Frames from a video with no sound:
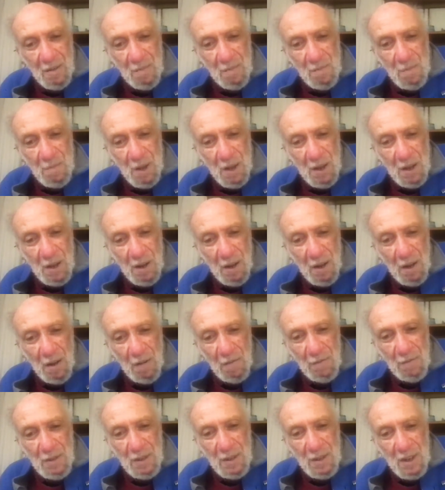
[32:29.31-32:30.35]
but
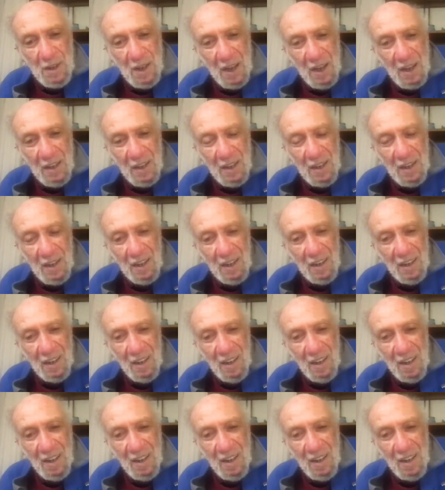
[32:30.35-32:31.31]
of denying